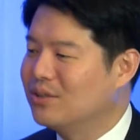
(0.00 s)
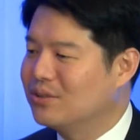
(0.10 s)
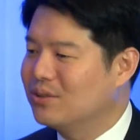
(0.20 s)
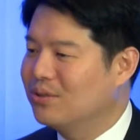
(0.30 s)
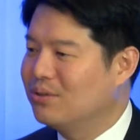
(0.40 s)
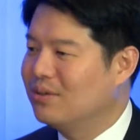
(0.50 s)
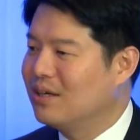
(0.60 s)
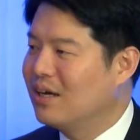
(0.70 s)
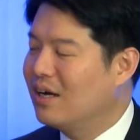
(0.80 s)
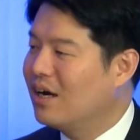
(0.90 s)
So
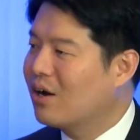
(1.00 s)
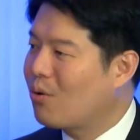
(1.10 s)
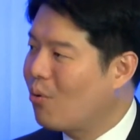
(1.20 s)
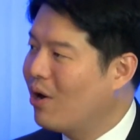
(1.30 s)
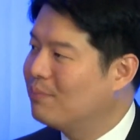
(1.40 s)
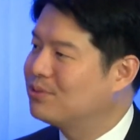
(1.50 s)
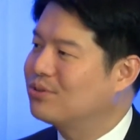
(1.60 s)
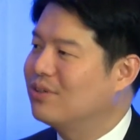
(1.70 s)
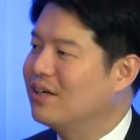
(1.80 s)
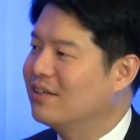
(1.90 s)
co-app
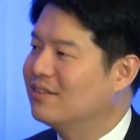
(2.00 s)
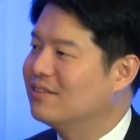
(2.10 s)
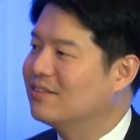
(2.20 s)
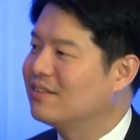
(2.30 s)
trial